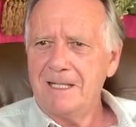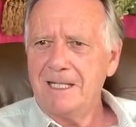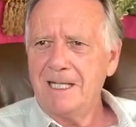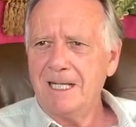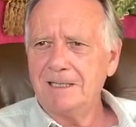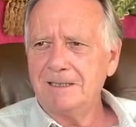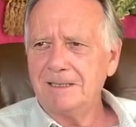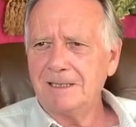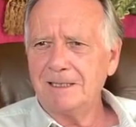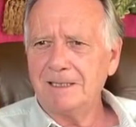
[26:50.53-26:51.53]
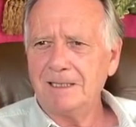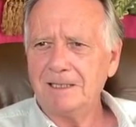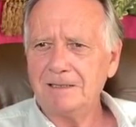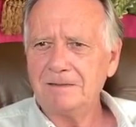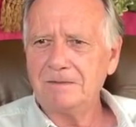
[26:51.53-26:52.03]
And uh,
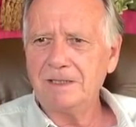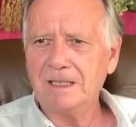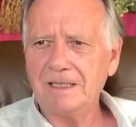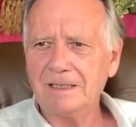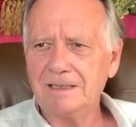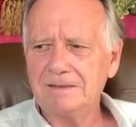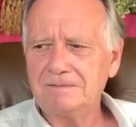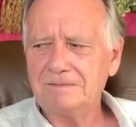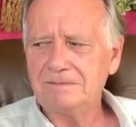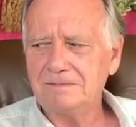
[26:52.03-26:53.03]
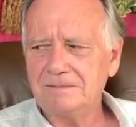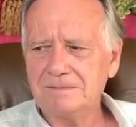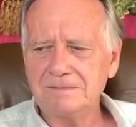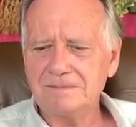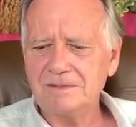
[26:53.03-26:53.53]
we kind of
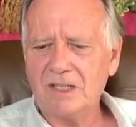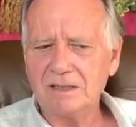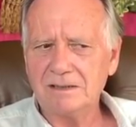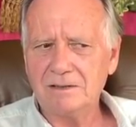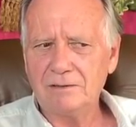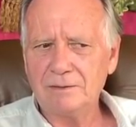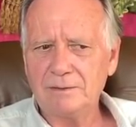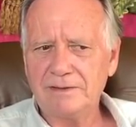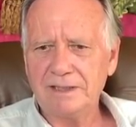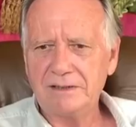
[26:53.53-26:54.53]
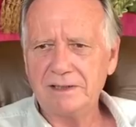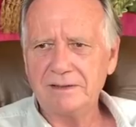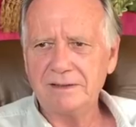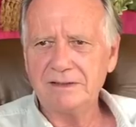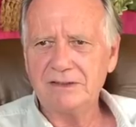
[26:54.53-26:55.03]
talked it over with each
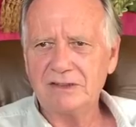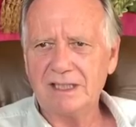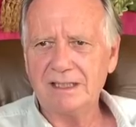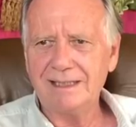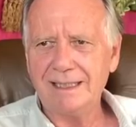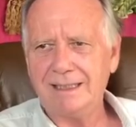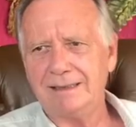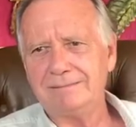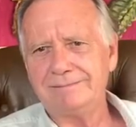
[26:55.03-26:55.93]
other and decided, hey,